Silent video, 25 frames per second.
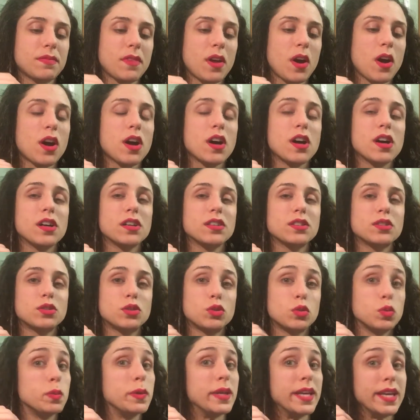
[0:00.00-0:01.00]
are
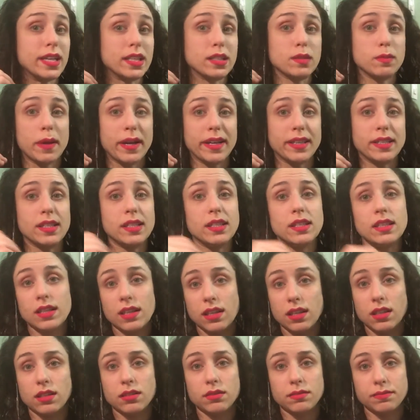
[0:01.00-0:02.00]
to be expected.
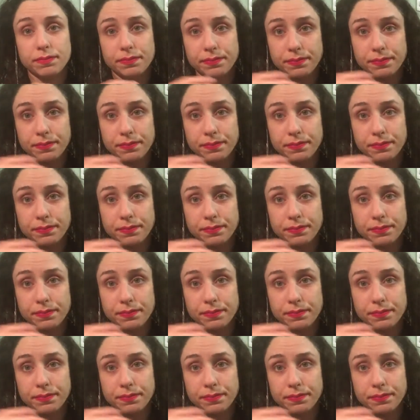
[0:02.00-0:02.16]
They're